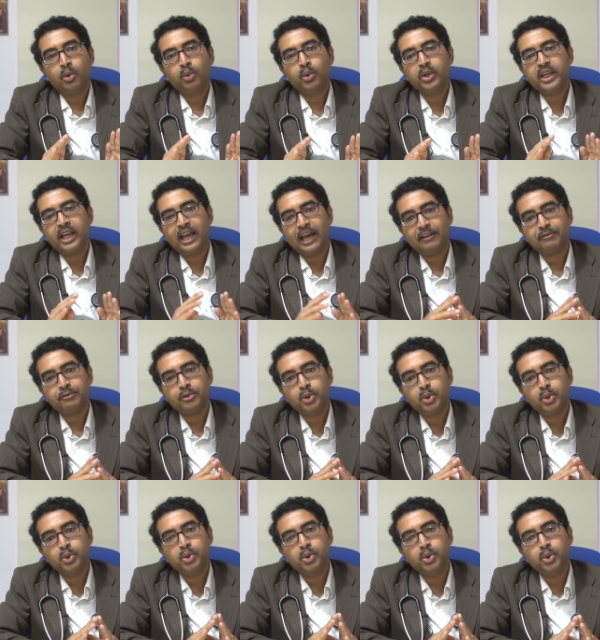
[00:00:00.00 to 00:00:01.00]
We have
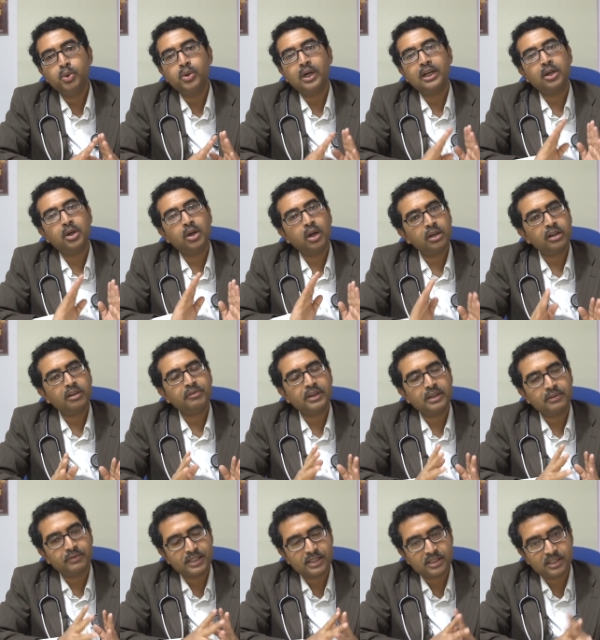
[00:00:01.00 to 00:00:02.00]
to do a lot of
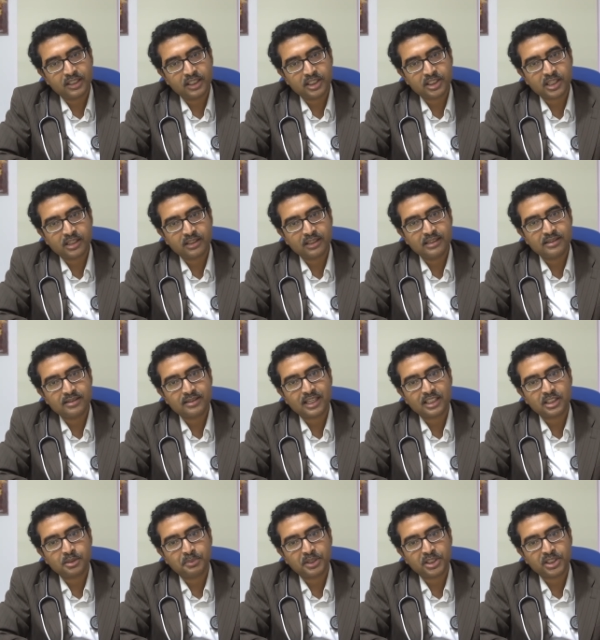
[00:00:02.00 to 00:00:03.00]
investigation in
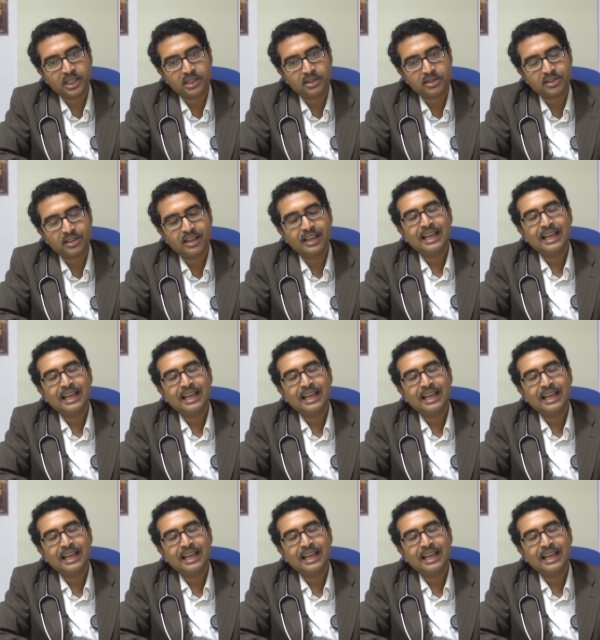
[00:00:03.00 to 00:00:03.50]
such patients,